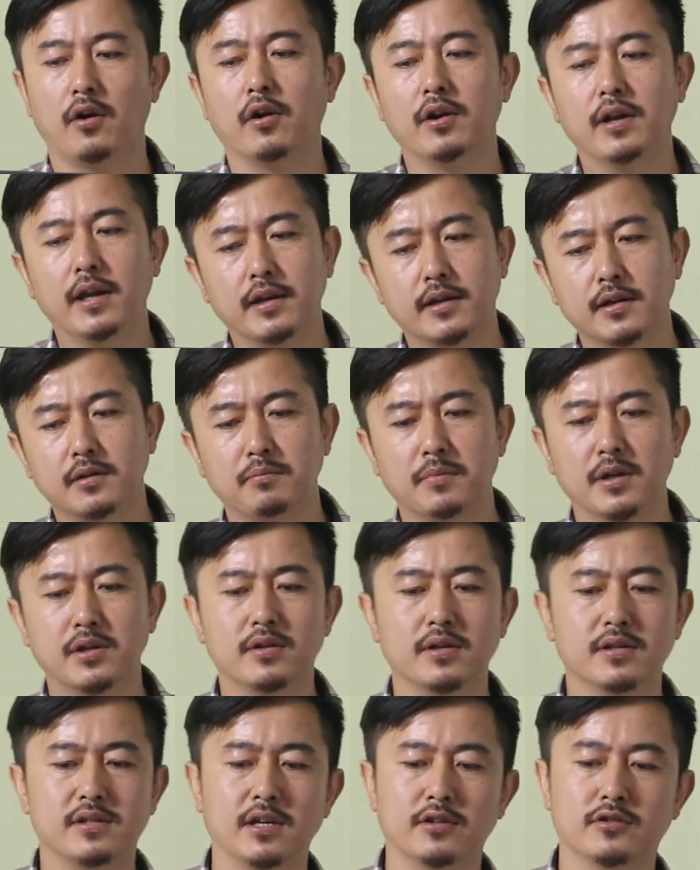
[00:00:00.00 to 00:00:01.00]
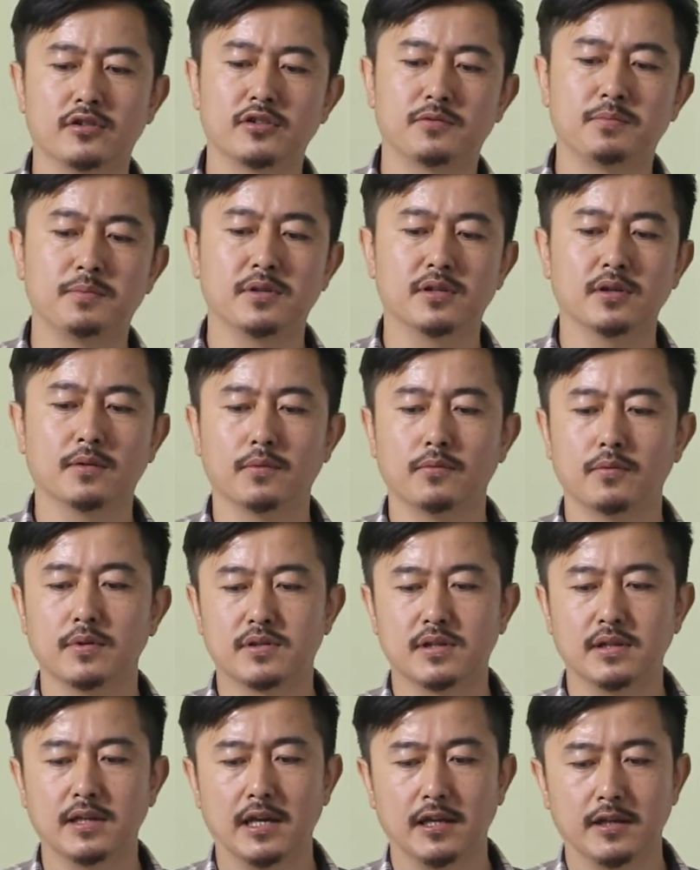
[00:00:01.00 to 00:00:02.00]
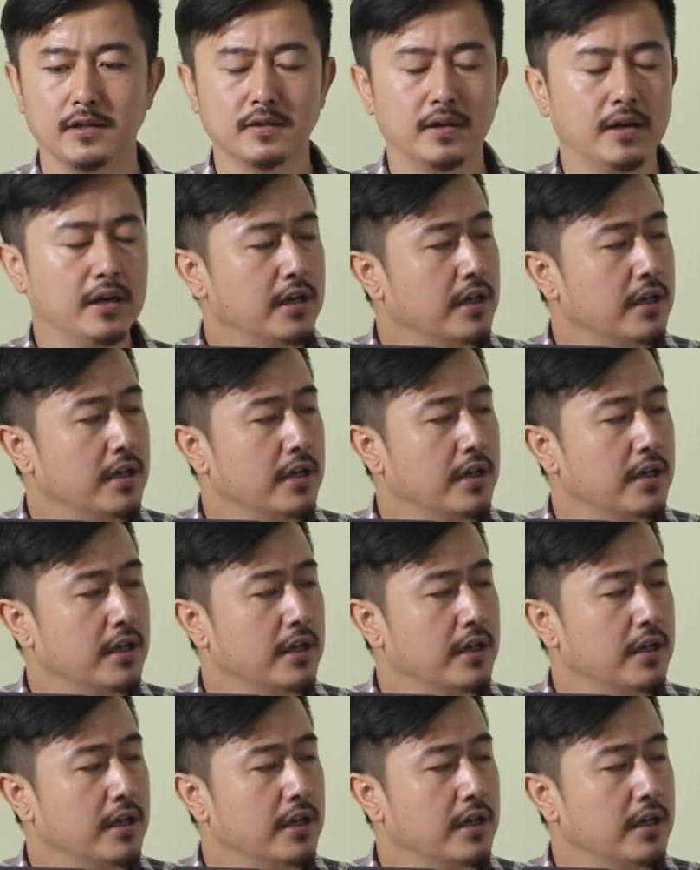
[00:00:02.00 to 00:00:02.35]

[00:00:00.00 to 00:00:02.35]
unaided, made Russia suspicious of the Western area.